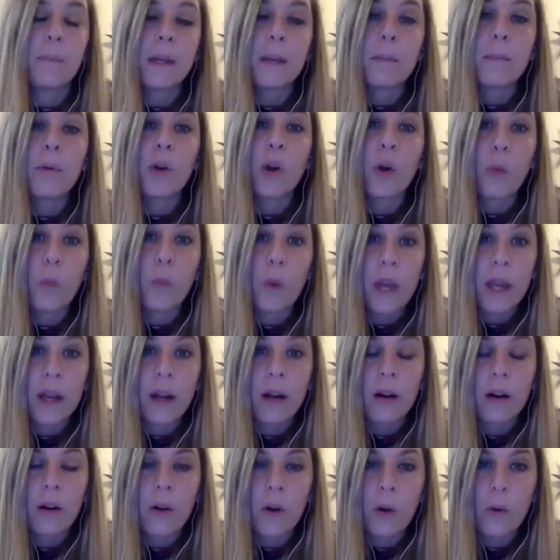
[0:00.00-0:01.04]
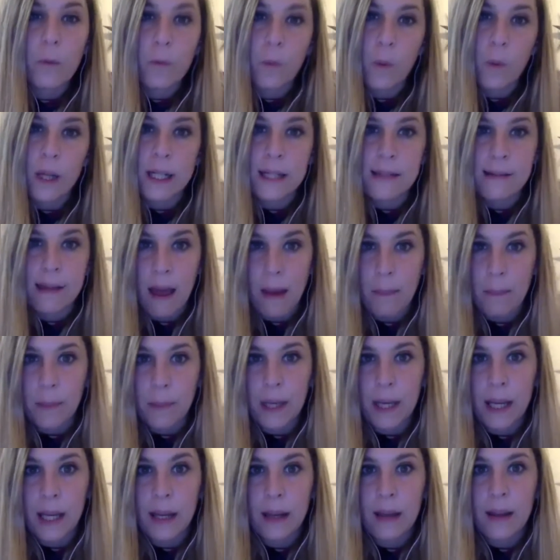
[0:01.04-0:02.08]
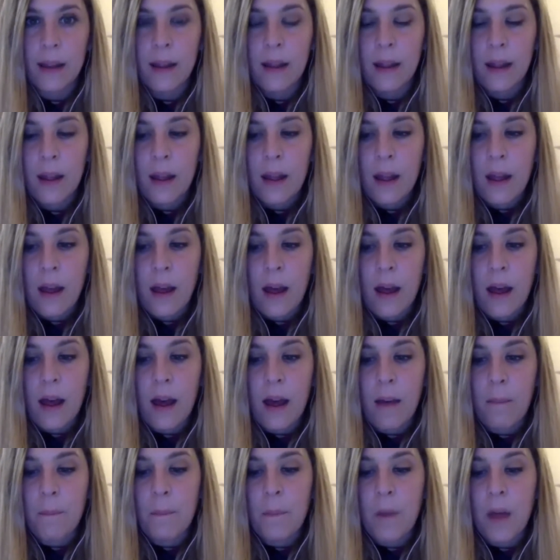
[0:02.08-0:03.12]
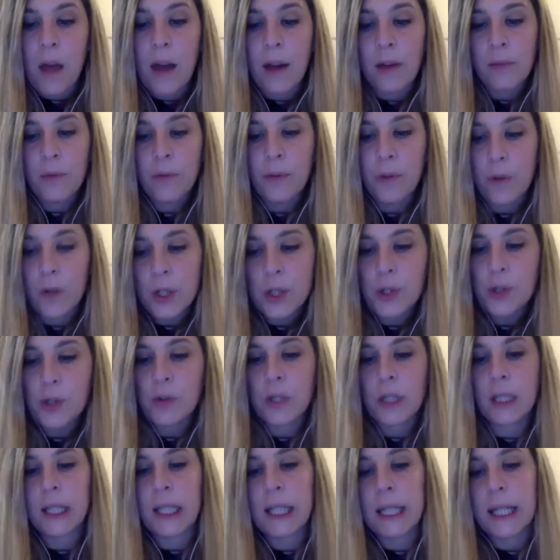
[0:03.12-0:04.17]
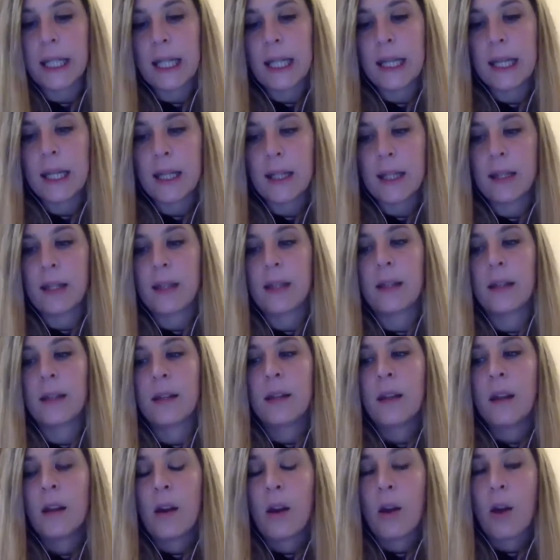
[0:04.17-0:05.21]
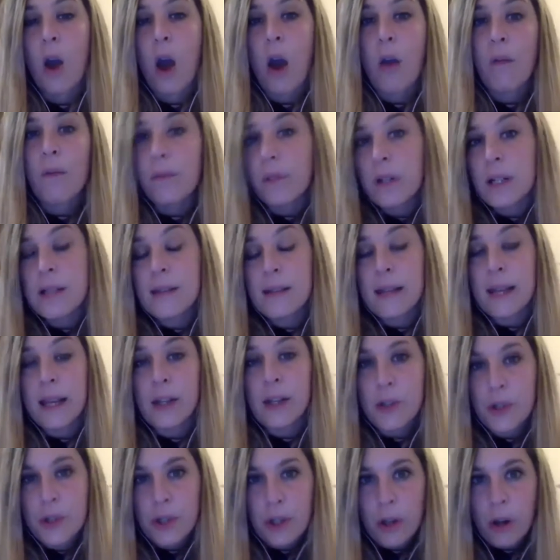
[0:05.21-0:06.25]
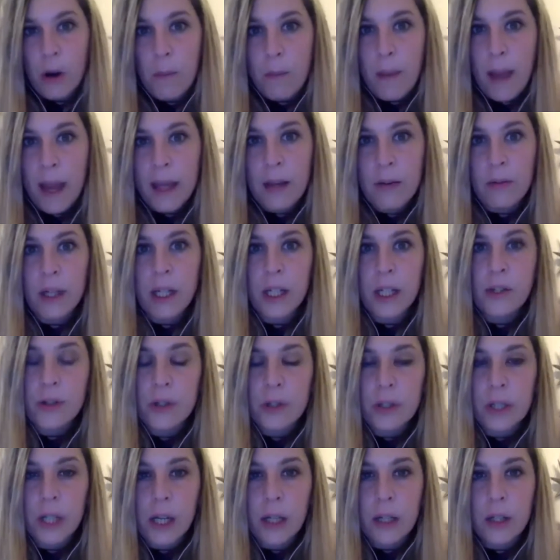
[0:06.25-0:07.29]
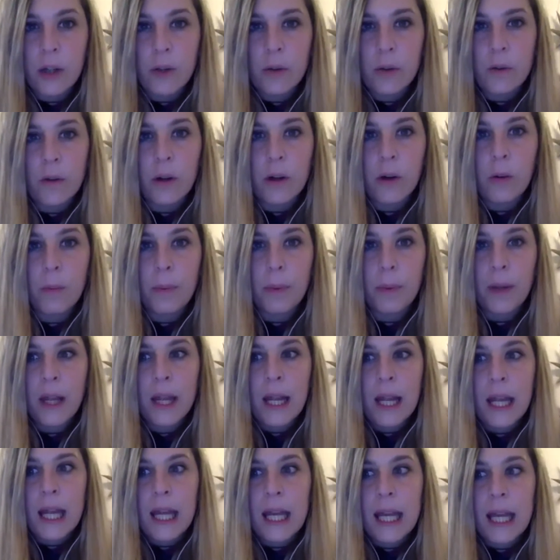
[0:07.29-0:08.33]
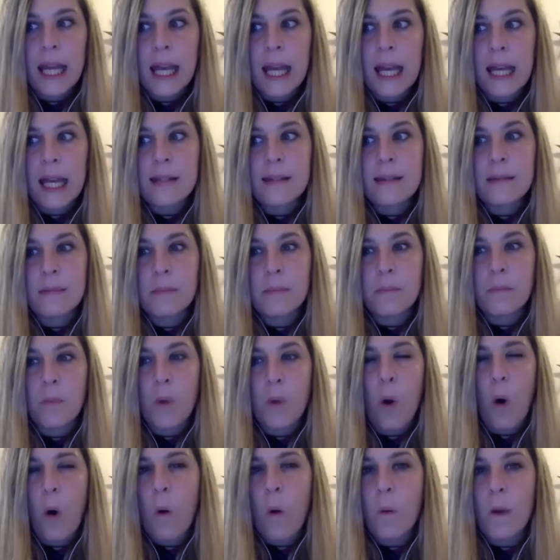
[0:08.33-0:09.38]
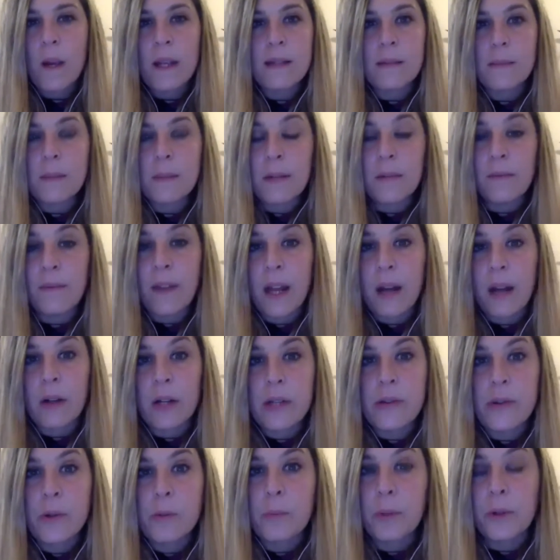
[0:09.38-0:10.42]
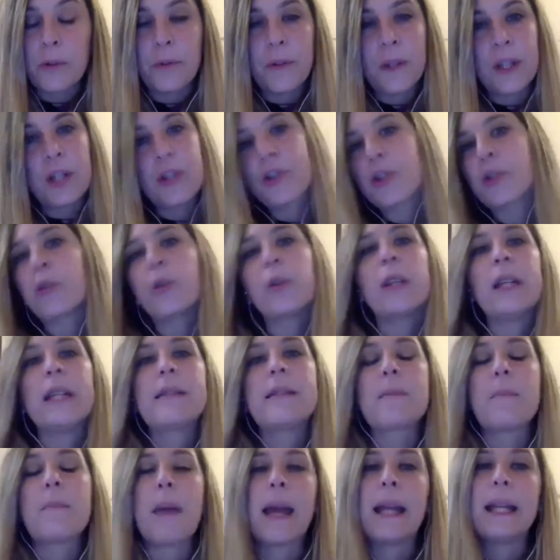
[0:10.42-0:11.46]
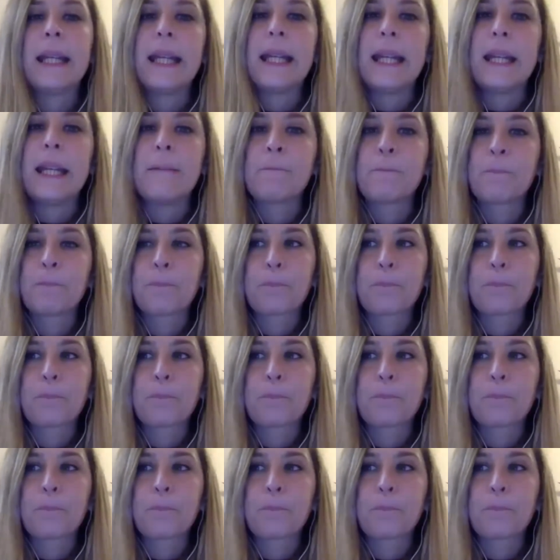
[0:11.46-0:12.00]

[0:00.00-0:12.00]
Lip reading: people aware of what is happening. Unfortunately, the conversation on migration in Europe has always been very superficial. It's many,